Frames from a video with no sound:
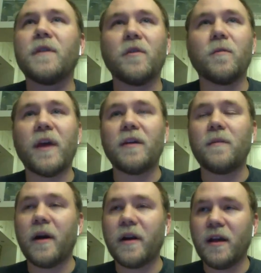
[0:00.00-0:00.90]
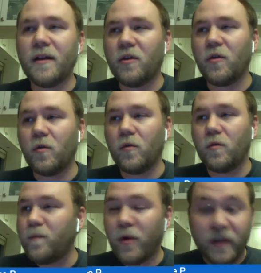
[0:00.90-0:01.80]
Pay the money.
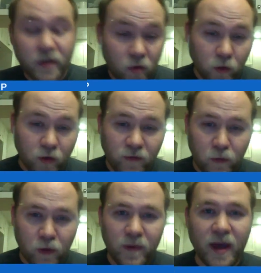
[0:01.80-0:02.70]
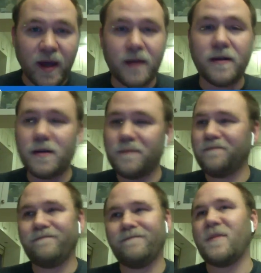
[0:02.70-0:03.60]
You put in an order form, and
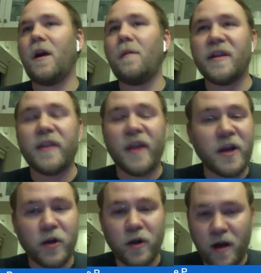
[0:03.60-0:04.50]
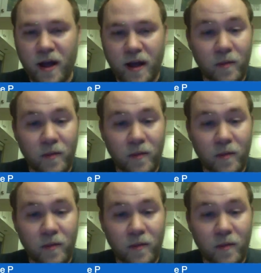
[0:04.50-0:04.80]
a month later, a